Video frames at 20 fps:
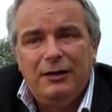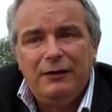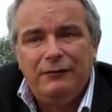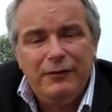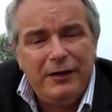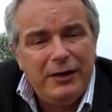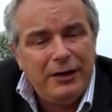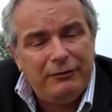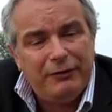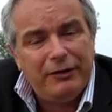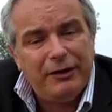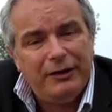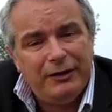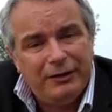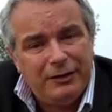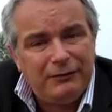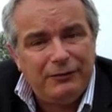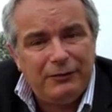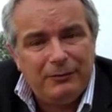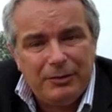vary
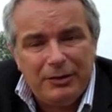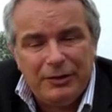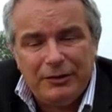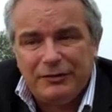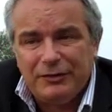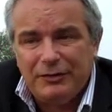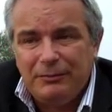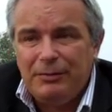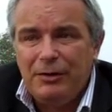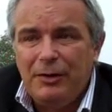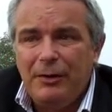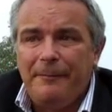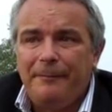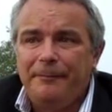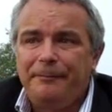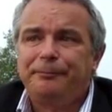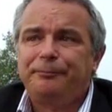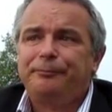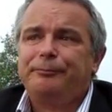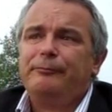in different parts of the plant.
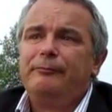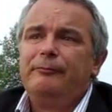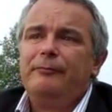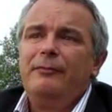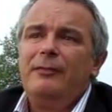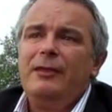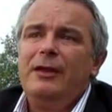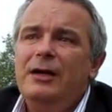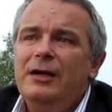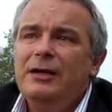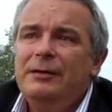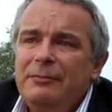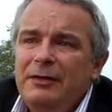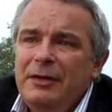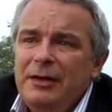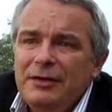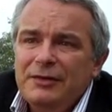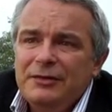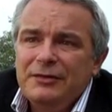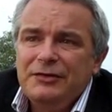
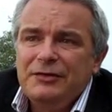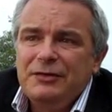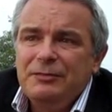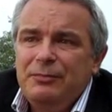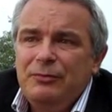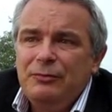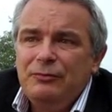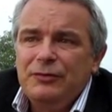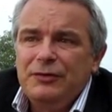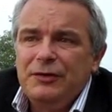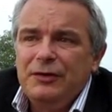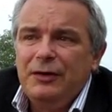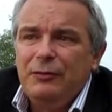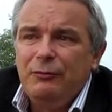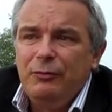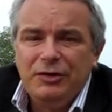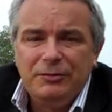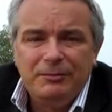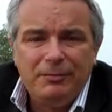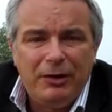So it's important to know
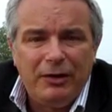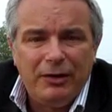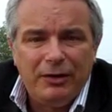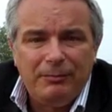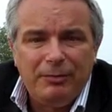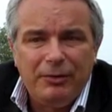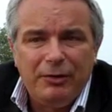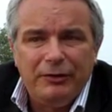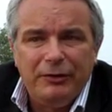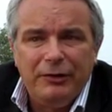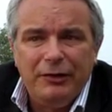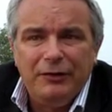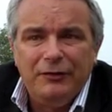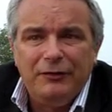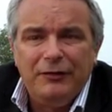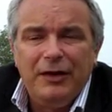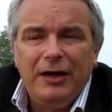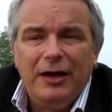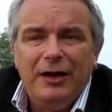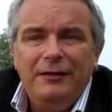which part of the plant you're
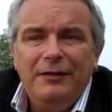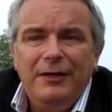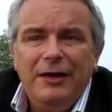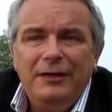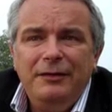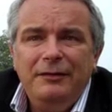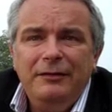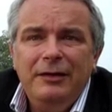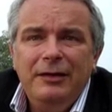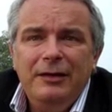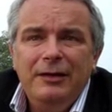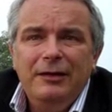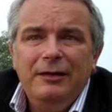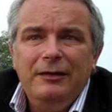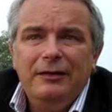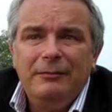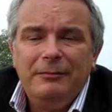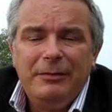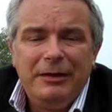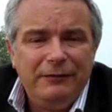using, and then
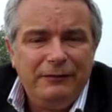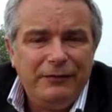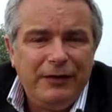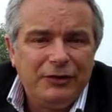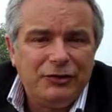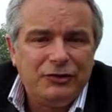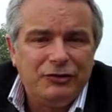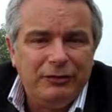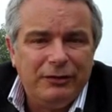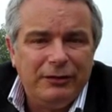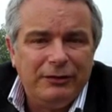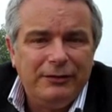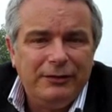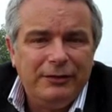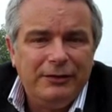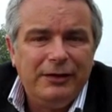the manufacturer.